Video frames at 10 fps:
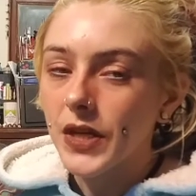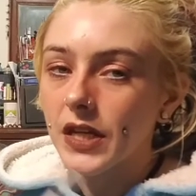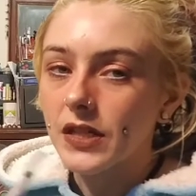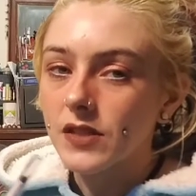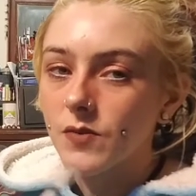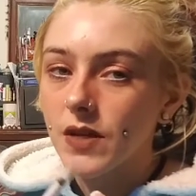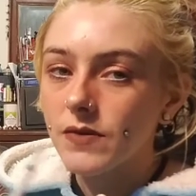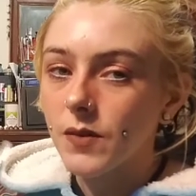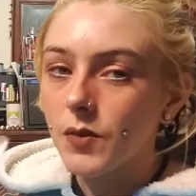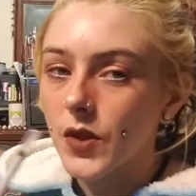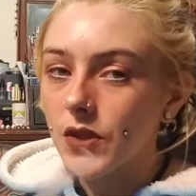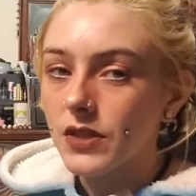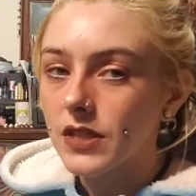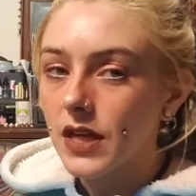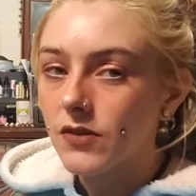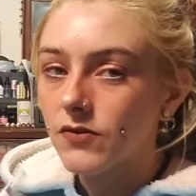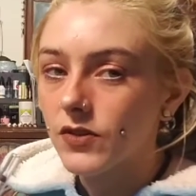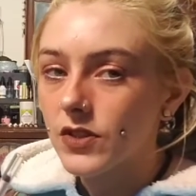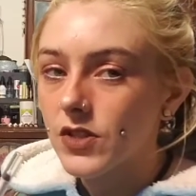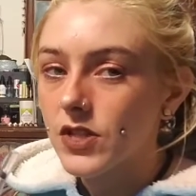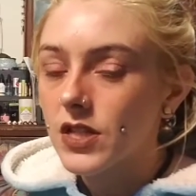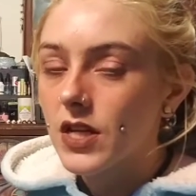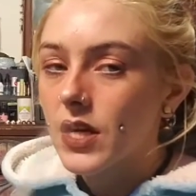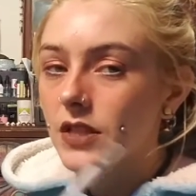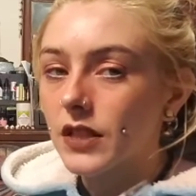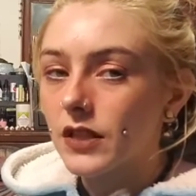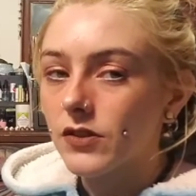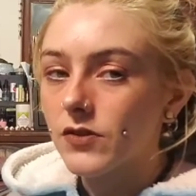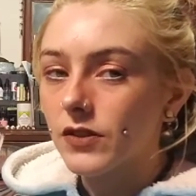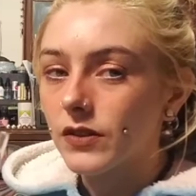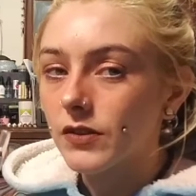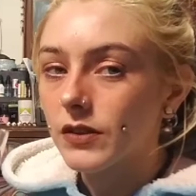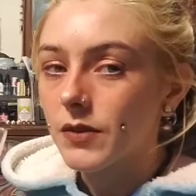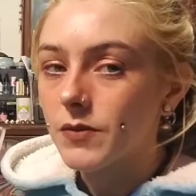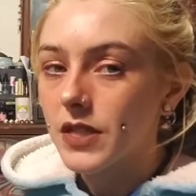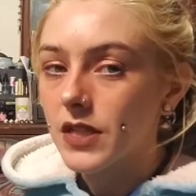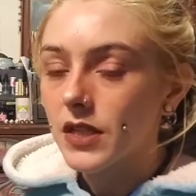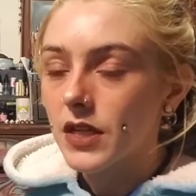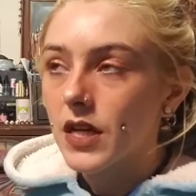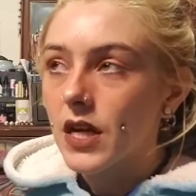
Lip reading: Like sometimes I'll put this on first, then I'll use a liquid lipstick,